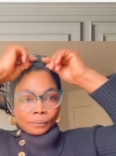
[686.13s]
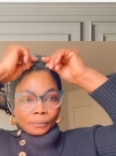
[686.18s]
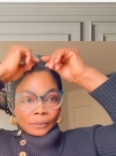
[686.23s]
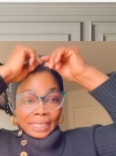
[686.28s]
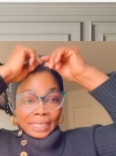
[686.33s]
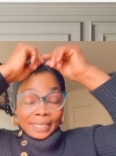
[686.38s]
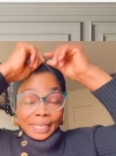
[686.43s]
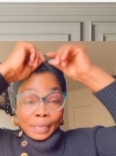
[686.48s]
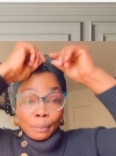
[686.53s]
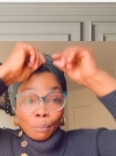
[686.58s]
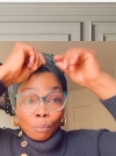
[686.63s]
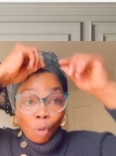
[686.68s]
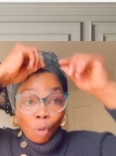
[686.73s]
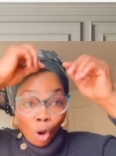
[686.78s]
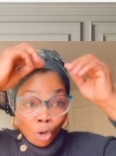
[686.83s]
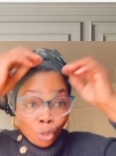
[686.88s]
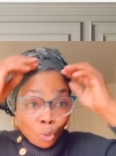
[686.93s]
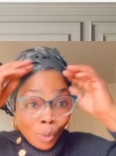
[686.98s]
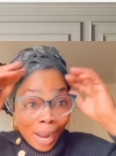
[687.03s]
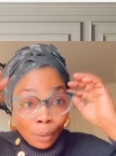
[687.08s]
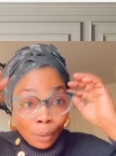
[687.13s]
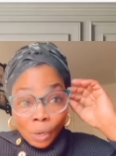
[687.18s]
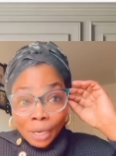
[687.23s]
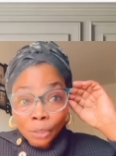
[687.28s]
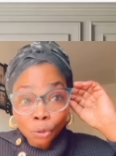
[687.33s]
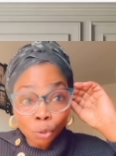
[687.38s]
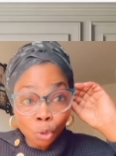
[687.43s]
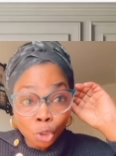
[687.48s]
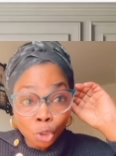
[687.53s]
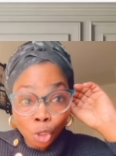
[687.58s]
The more you are
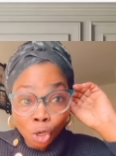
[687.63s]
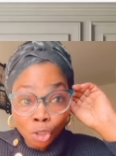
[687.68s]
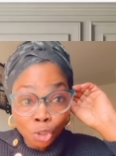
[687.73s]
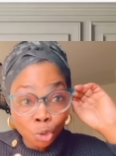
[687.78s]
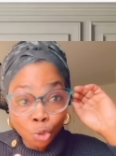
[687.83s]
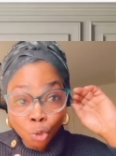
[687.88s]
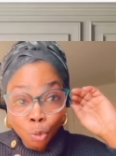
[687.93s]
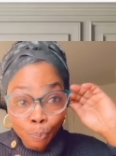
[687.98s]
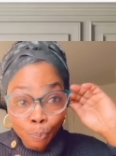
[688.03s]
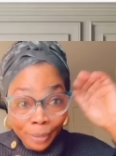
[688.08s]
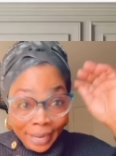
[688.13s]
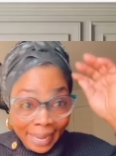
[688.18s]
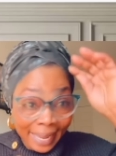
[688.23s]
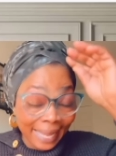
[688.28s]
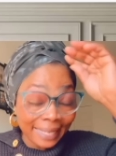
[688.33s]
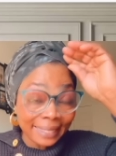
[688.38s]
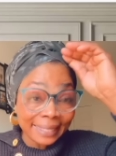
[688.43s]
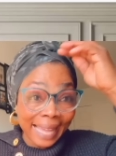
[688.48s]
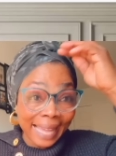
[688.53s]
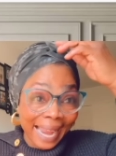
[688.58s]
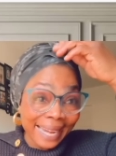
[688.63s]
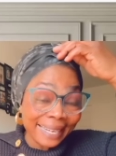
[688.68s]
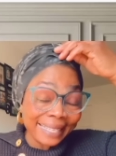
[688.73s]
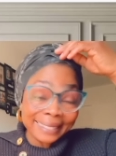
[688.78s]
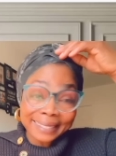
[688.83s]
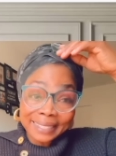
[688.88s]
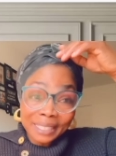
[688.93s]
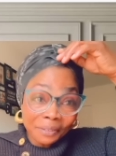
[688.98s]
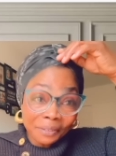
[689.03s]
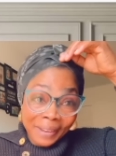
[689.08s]
going to church to pray and say I
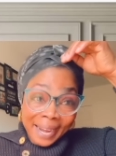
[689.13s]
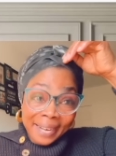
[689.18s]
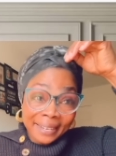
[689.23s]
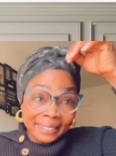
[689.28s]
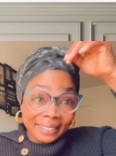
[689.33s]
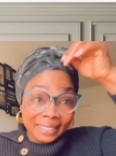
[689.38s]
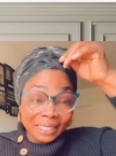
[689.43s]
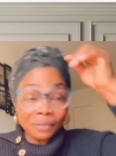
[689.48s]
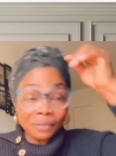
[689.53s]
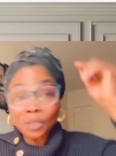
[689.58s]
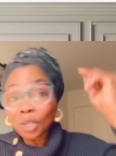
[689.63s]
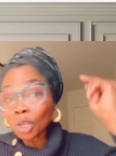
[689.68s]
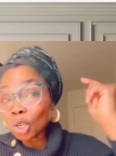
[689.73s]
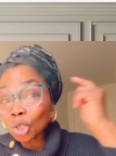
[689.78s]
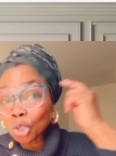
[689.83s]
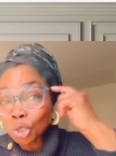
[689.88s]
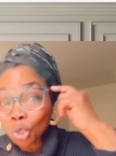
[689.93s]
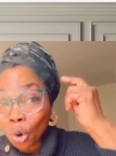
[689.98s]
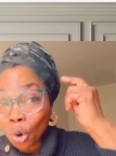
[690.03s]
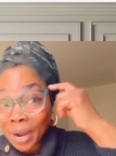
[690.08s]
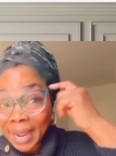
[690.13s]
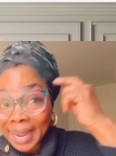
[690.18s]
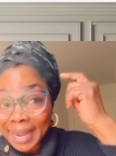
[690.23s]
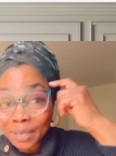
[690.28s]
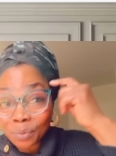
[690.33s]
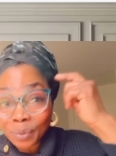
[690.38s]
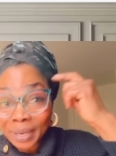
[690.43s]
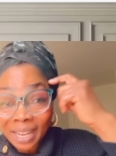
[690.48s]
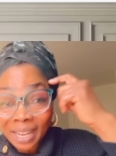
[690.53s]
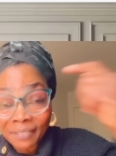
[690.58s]
receive, your
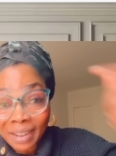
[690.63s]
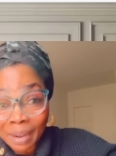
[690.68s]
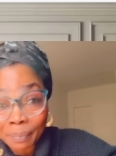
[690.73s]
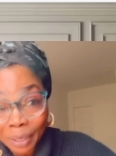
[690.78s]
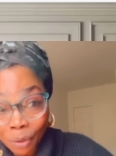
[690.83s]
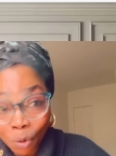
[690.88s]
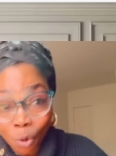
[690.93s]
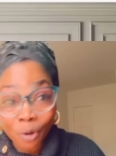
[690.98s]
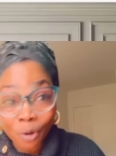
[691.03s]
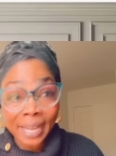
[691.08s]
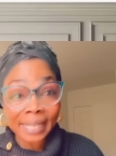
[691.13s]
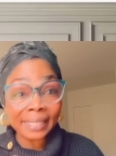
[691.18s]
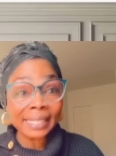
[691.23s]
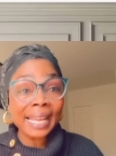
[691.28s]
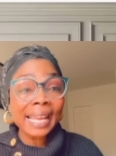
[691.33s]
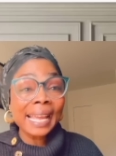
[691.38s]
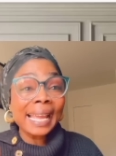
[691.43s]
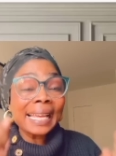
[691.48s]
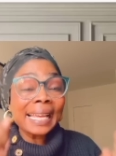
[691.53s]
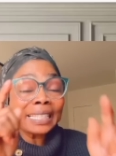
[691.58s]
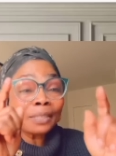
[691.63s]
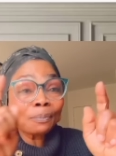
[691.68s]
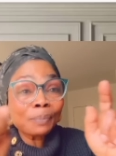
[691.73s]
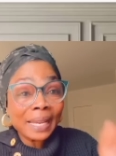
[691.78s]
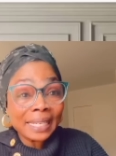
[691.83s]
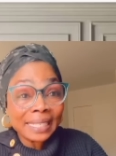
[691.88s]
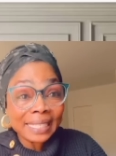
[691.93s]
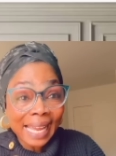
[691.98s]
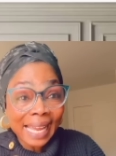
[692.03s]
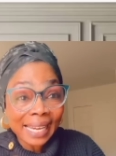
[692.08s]
head will never be correct,
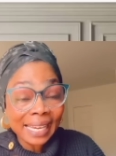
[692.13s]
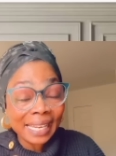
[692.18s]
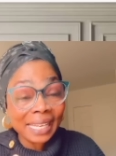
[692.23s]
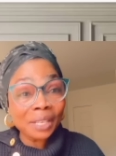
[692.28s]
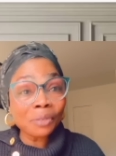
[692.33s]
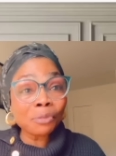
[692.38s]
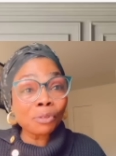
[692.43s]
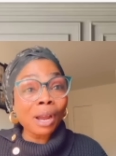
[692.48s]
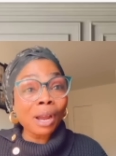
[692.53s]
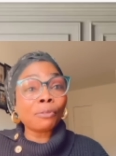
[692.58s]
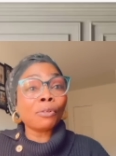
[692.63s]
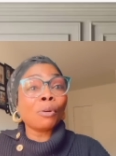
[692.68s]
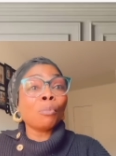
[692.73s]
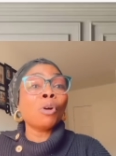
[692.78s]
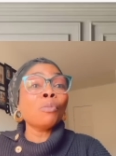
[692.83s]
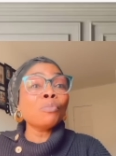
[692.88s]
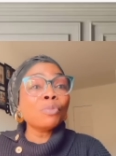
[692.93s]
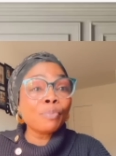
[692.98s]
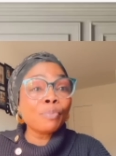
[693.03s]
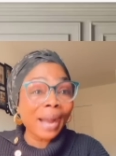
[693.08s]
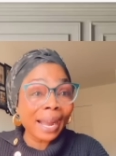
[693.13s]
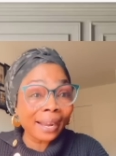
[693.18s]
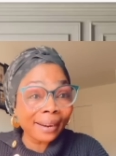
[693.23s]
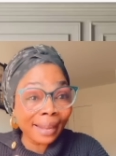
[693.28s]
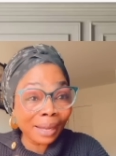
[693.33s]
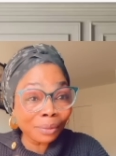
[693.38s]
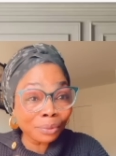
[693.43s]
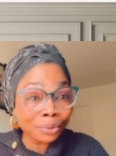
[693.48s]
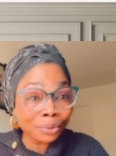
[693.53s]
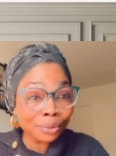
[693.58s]
especially if you are from humble
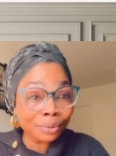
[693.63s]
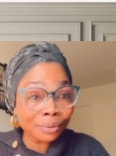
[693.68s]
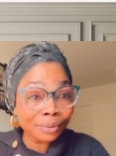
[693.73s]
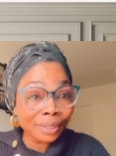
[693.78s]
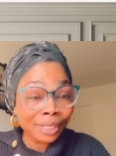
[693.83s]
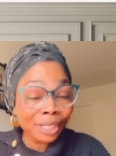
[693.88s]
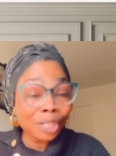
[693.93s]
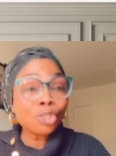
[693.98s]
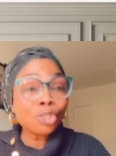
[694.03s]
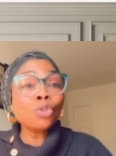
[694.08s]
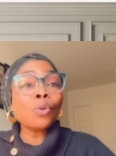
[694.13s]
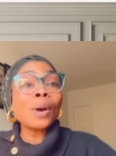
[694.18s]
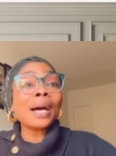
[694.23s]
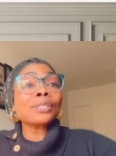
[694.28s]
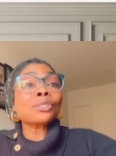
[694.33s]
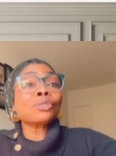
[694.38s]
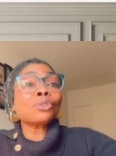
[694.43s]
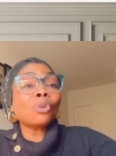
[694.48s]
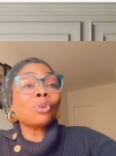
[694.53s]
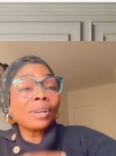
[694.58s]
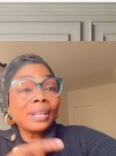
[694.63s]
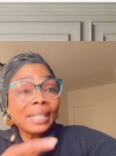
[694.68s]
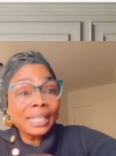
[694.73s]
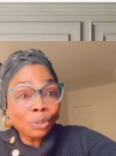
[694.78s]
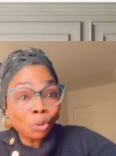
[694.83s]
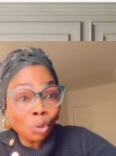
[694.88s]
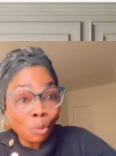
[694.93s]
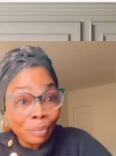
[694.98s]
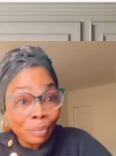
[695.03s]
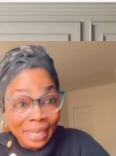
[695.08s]
background. You are struggling
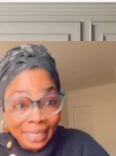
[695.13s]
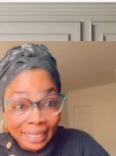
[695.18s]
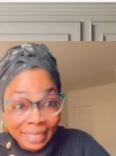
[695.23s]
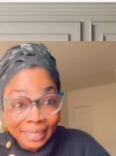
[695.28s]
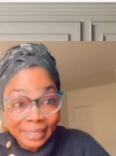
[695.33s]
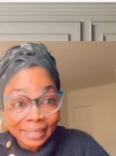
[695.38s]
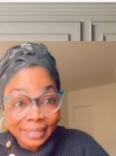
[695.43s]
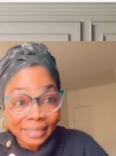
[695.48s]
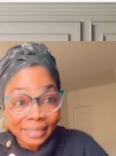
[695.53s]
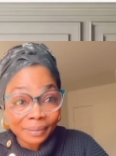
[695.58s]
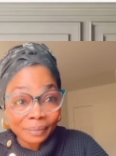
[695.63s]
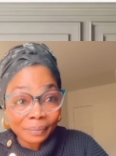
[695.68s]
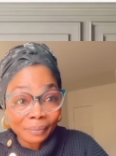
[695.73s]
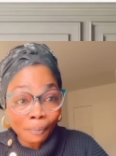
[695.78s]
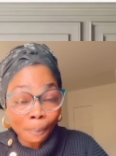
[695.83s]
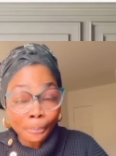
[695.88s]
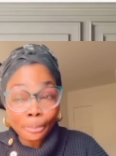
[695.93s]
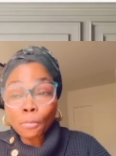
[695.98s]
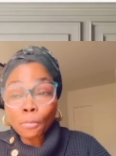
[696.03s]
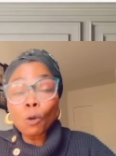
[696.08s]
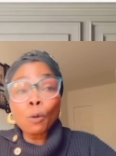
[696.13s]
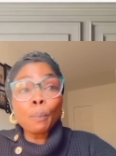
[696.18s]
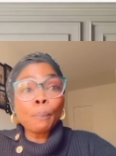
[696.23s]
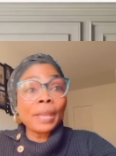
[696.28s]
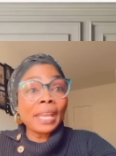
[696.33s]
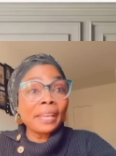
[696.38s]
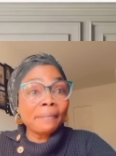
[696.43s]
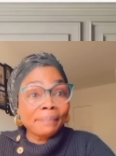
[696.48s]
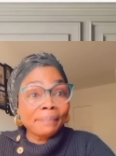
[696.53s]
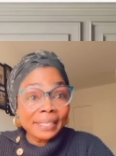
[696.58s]
to make it, to
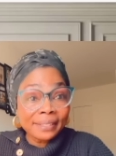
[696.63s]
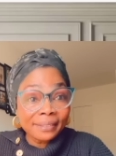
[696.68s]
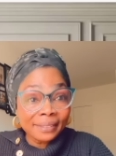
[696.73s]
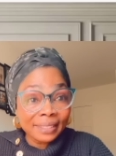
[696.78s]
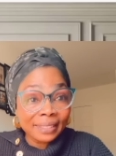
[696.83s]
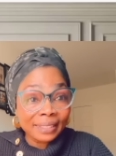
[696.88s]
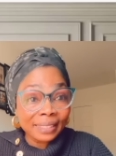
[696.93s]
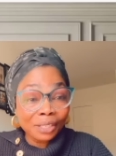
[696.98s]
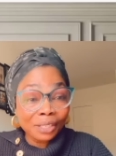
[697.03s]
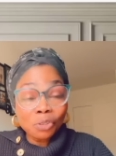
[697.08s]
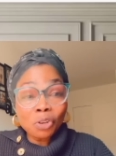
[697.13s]
pay bills.